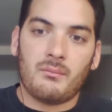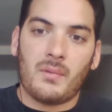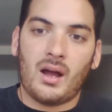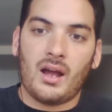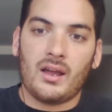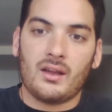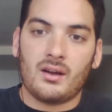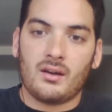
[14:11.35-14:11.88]

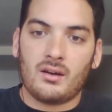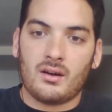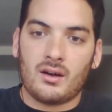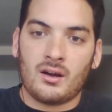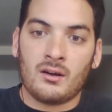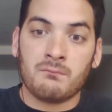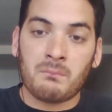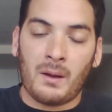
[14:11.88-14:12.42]

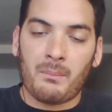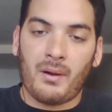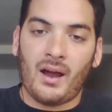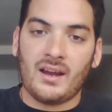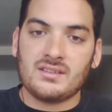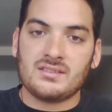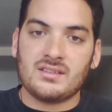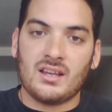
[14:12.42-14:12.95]
my
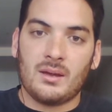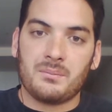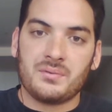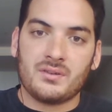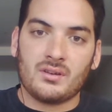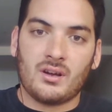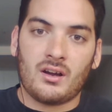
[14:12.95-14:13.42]
biceps,